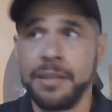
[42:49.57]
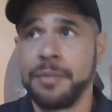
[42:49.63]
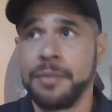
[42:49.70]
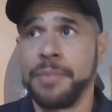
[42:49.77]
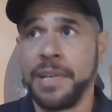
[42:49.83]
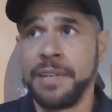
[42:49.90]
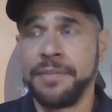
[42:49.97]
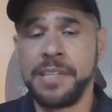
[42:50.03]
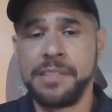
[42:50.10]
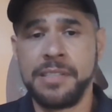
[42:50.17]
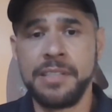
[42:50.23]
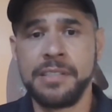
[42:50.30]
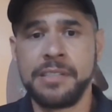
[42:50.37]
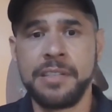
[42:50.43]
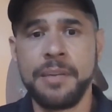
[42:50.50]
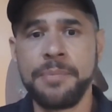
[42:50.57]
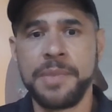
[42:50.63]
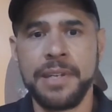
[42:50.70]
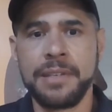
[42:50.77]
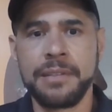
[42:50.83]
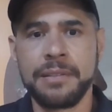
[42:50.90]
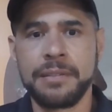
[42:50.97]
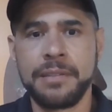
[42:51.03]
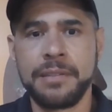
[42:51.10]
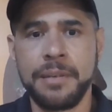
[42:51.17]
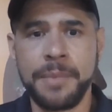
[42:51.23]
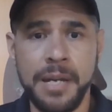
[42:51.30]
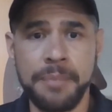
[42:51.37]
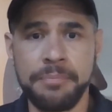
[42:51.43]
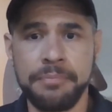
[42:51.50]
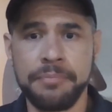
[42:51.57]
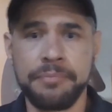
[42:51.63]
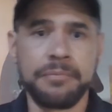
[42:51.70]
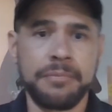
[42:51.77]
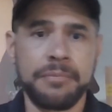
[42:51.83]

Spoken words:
But if they see something come up,